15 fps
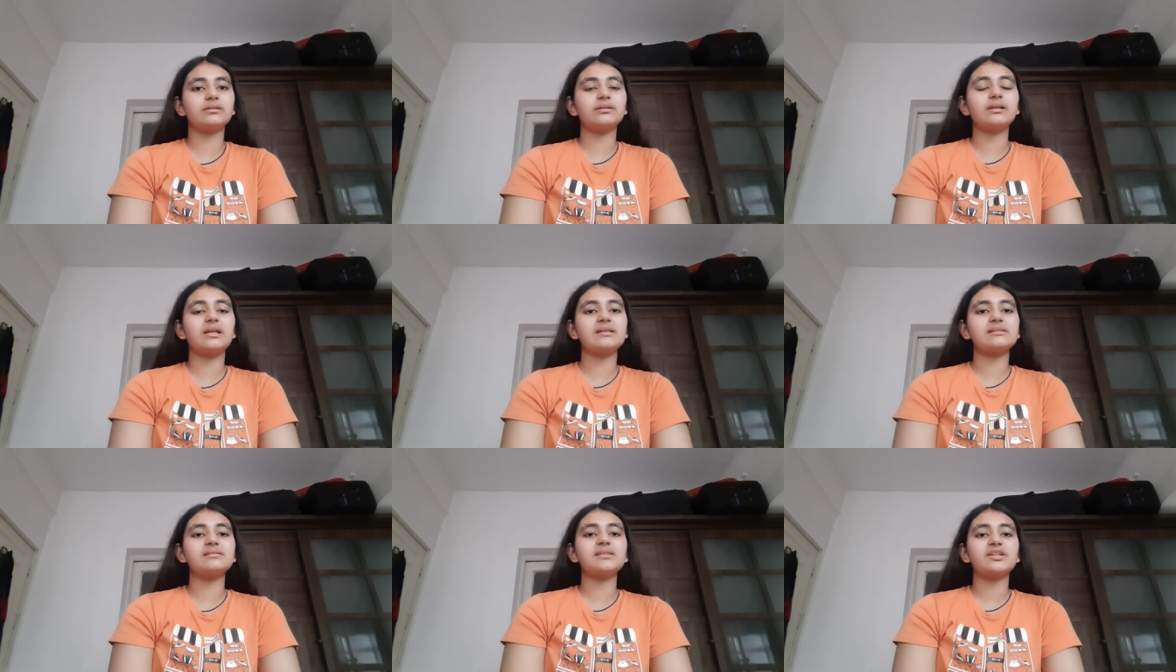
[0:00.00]

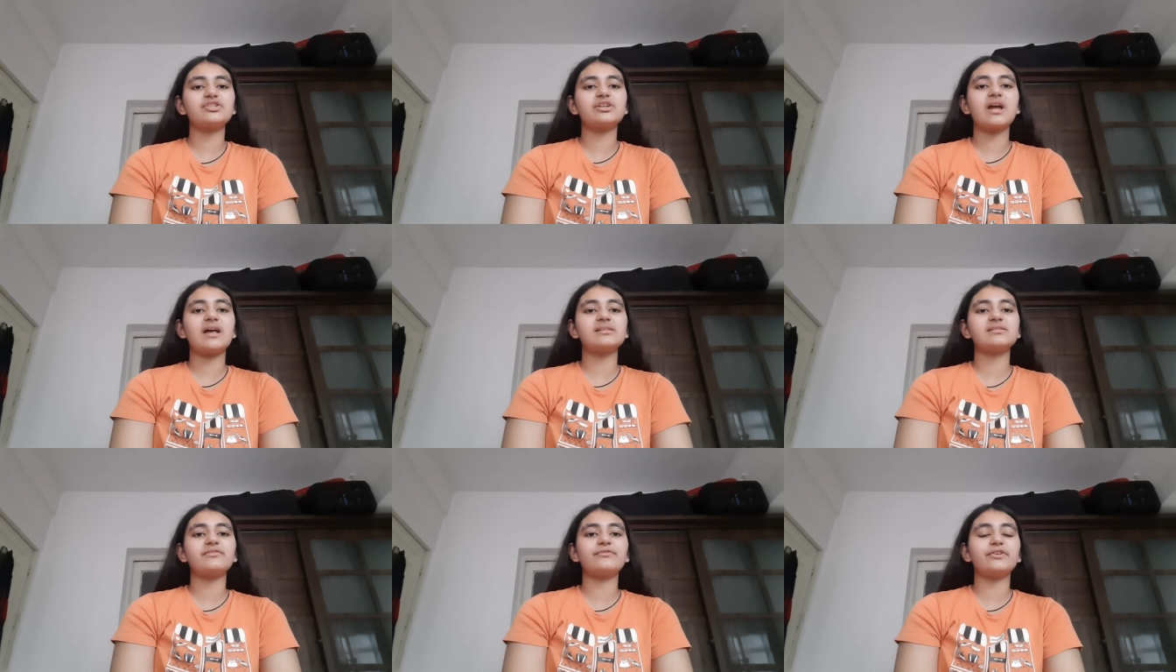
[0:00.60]
realizes that she
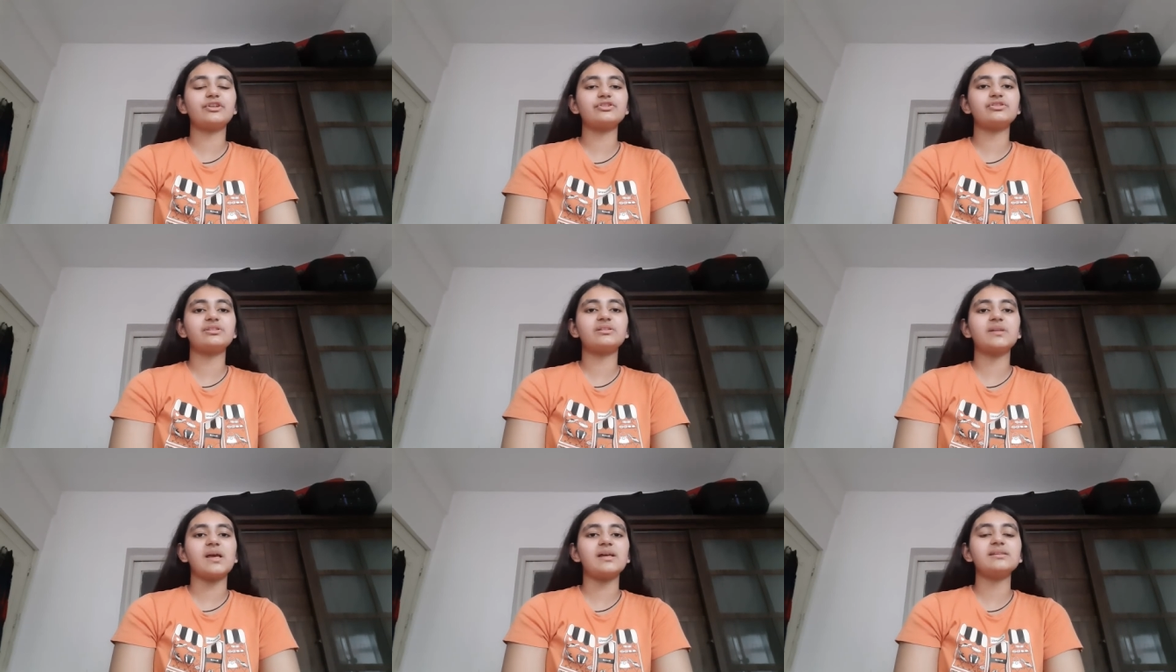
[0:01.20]
has to finish the
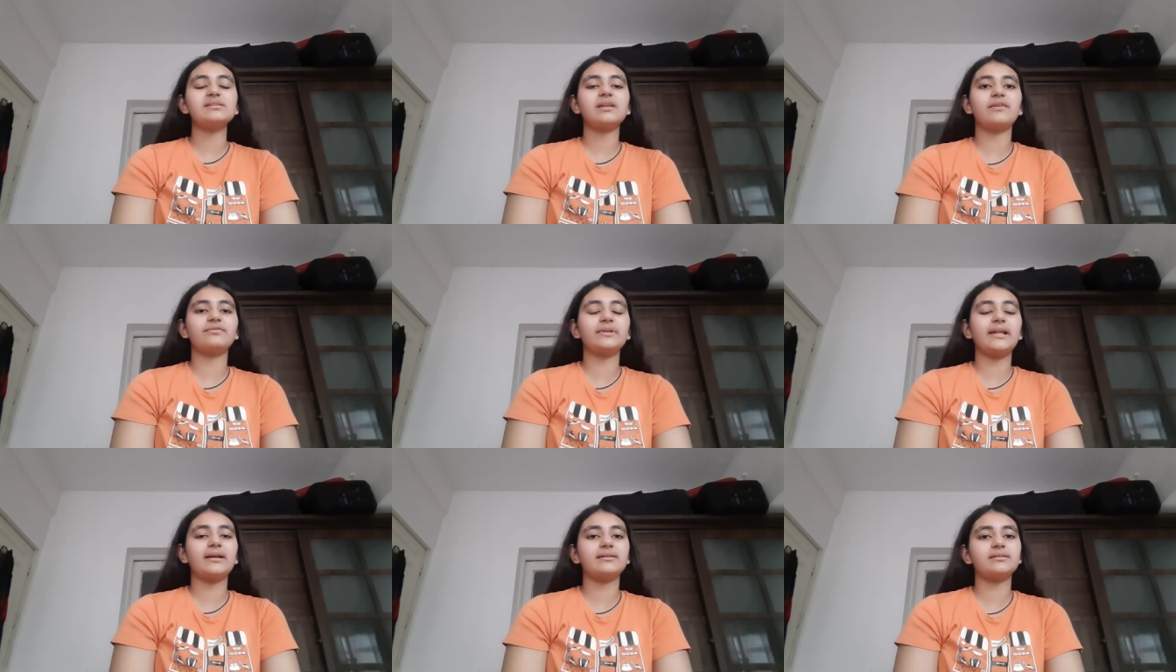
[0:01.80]
test
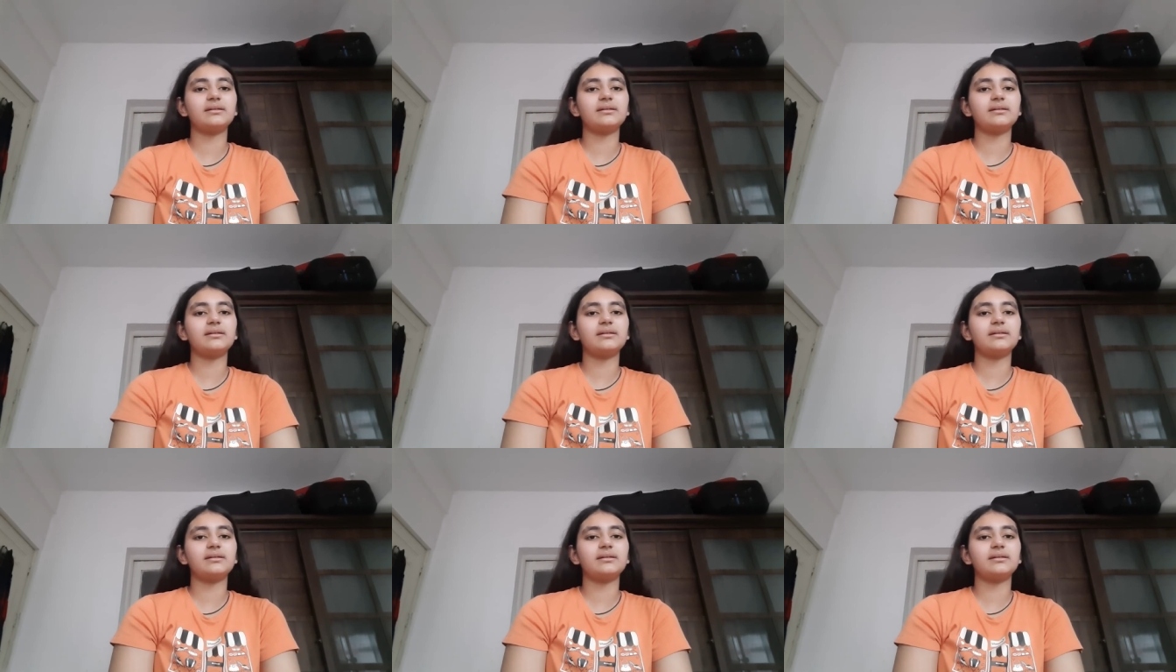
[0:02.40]
after